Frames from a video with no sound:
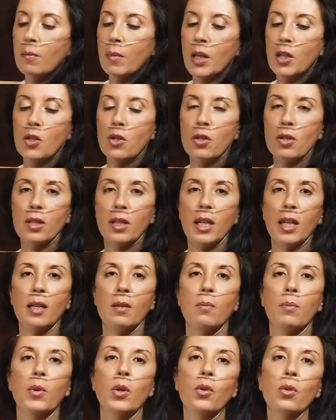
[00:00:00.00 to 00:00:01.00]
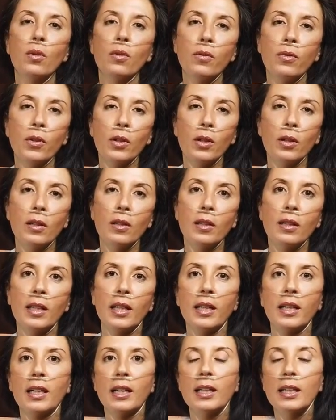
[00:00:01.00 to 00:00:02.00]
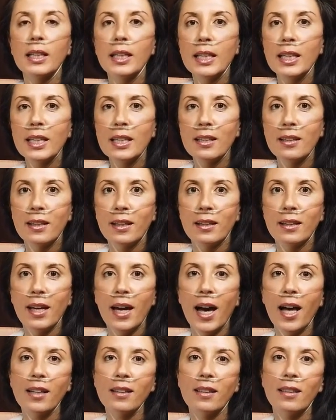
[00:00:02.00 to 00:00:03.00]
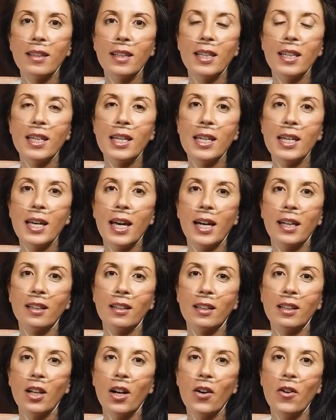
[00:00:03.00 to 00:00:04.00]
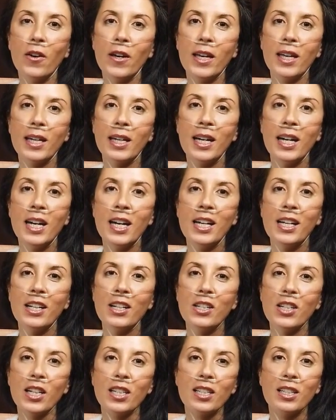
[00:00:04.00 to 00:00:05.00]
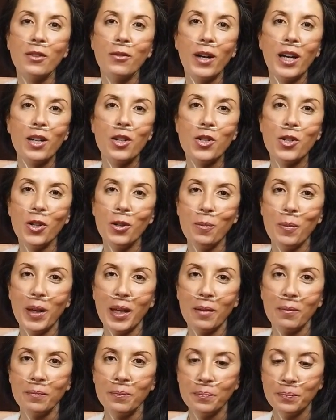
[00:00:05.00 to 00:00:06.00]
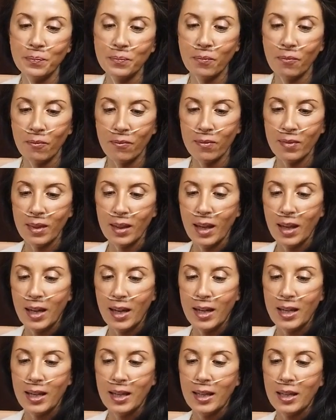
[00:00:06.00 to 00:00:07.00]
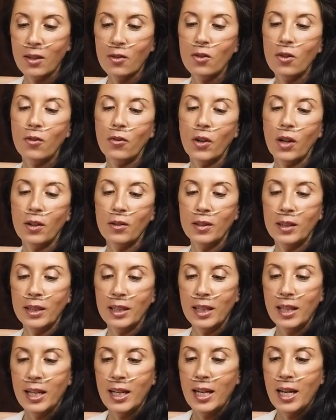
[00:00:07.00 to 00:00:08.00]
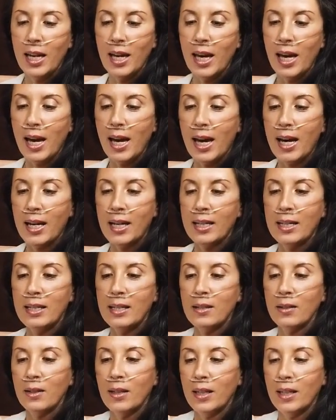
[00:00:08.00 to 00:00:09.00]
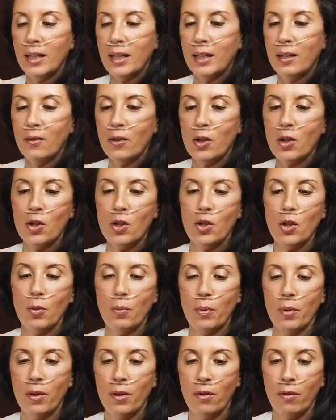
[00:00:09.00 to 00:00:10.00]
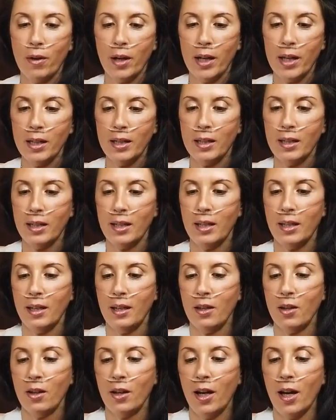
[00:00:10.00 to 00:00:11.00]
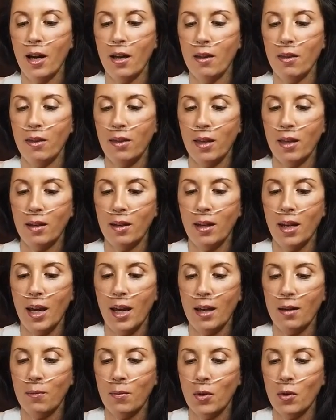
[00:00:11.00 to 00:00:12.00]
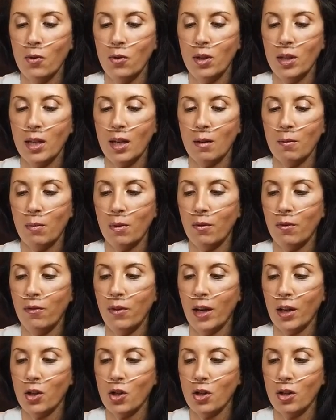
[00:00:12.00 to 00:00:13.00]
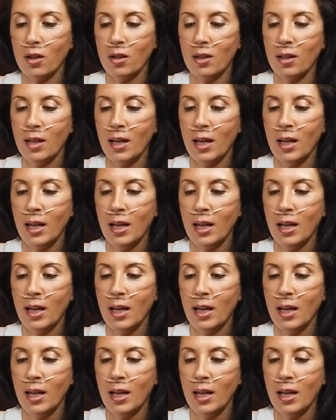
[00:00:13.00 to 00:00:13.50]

makes your skin beautiful and clean and healthy and glowing, just the way it should be, youthful, and which is your birthright. Health and beauty and perfection